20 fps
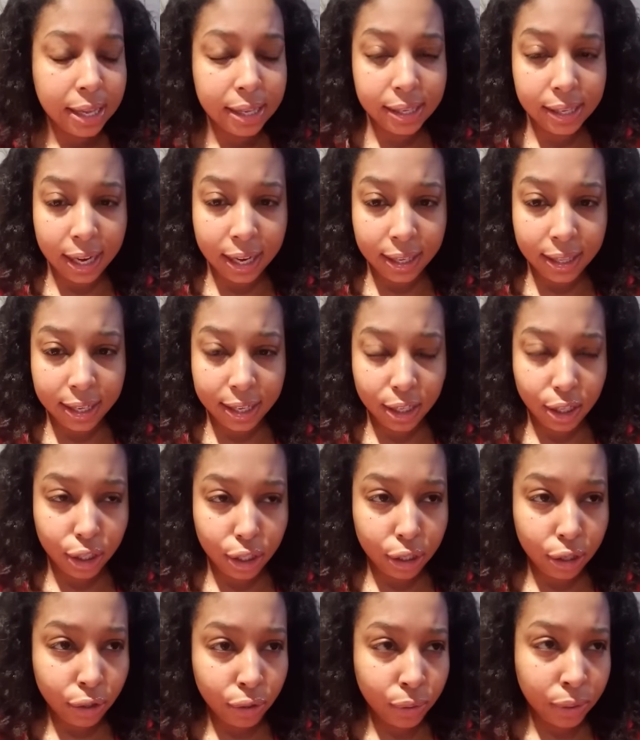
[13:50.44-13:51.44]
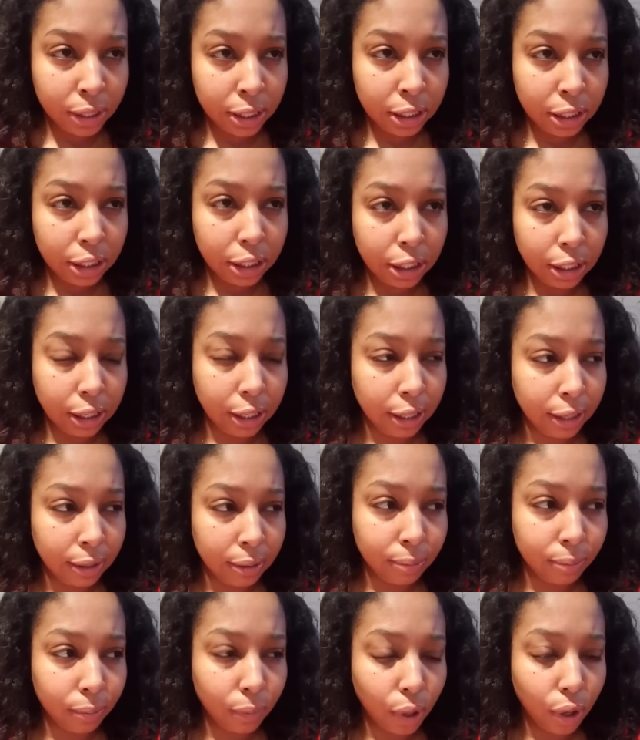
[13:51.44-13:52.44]
take their children,
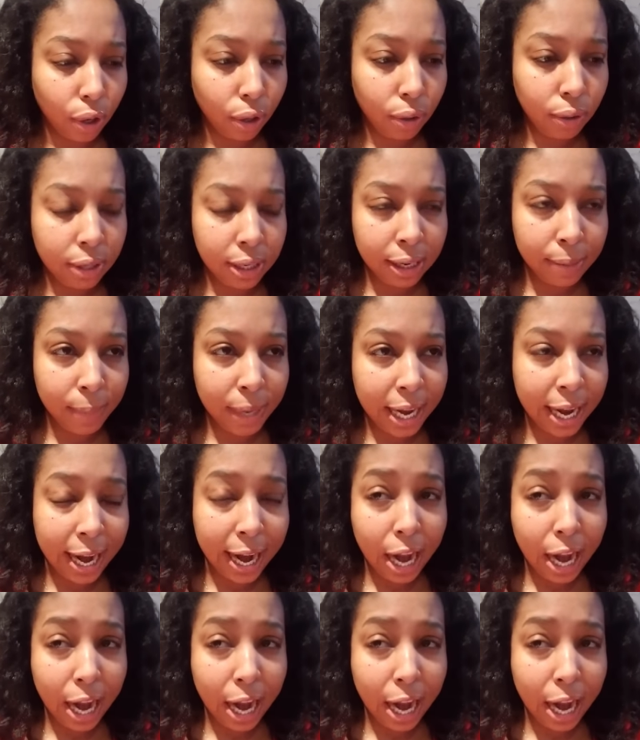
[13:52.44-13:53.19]
uh, hold them,